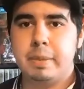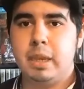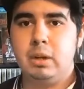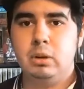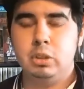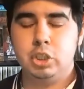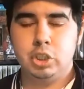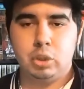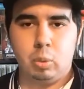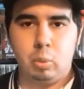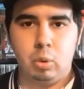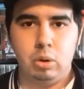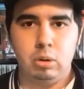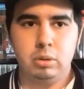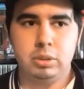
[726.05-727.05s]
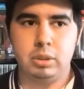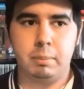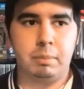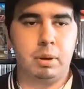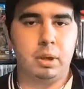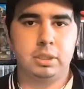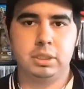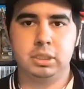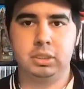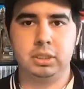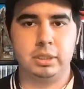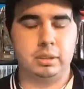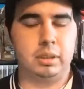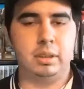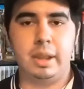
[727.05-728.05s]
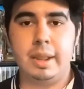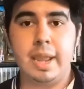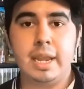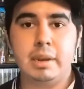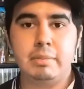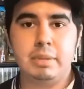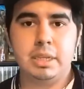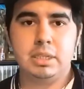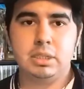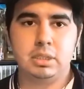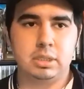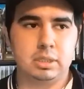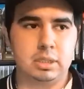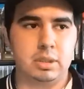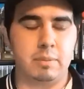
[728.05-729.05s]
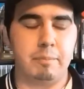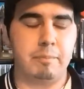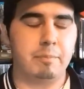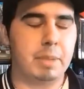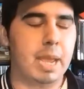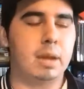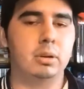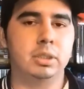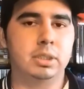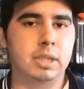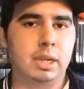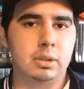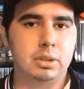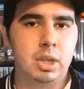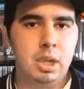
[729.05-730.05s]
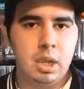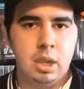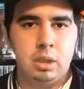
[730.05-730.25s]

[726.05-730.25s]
you know, just the worlds, the bosses, the enemies, the battle styles.